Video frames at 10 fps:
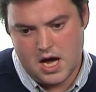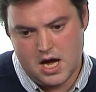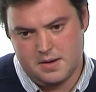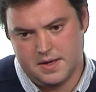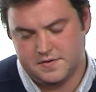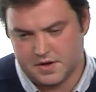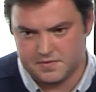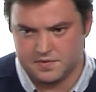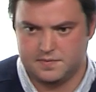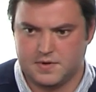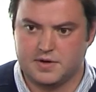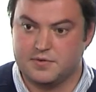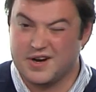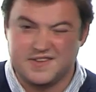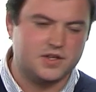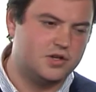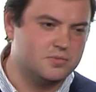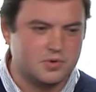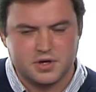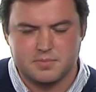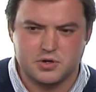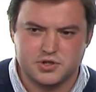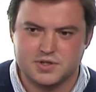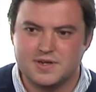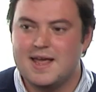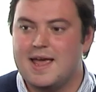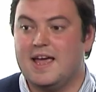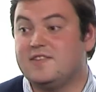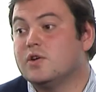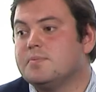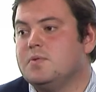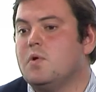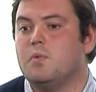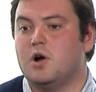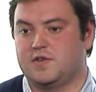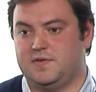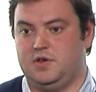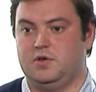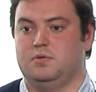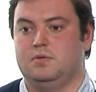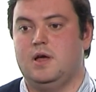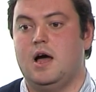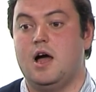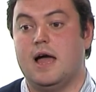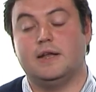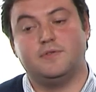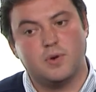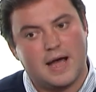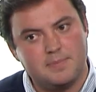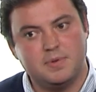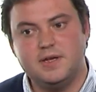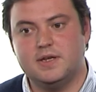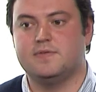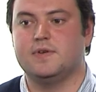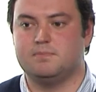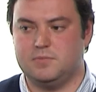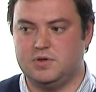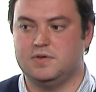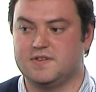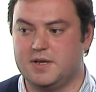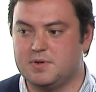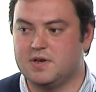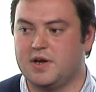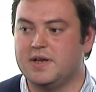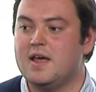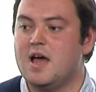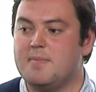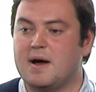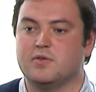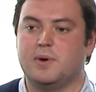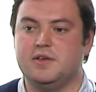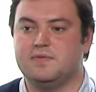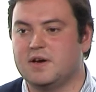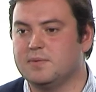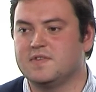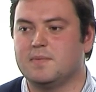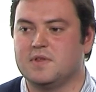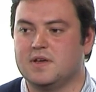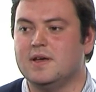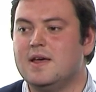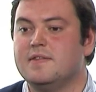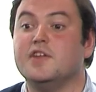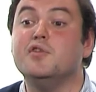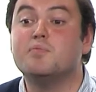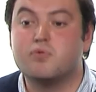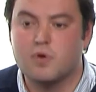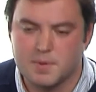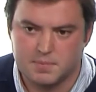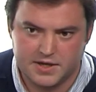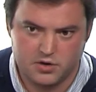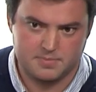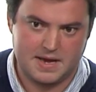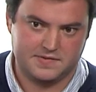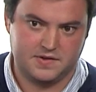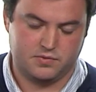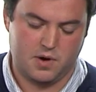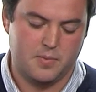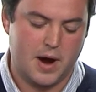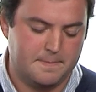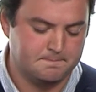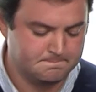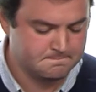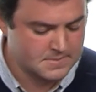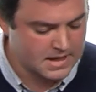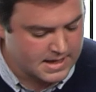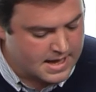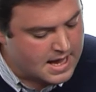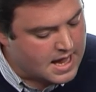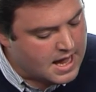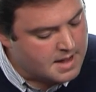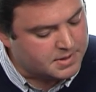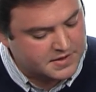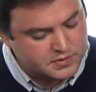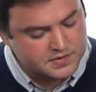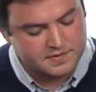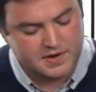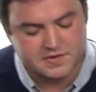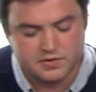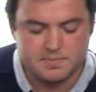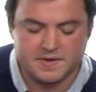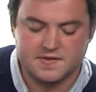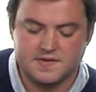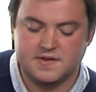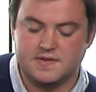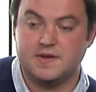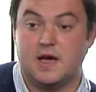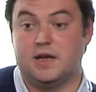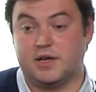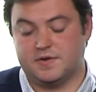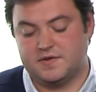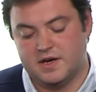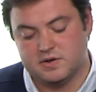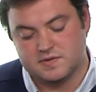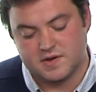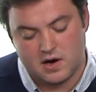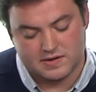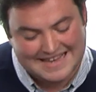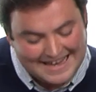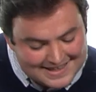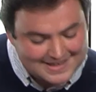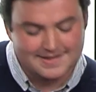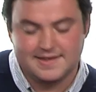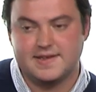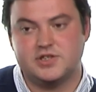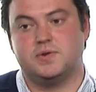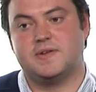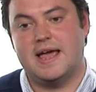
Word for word: in terms of kind of creating humor and emotion, it's got to be what works for you. And if you're happy and if you can sleep at night about the way you've dealt with something, then you've probably gone about it the right way. But it's also vital that businesses like yourselves are tackling these issues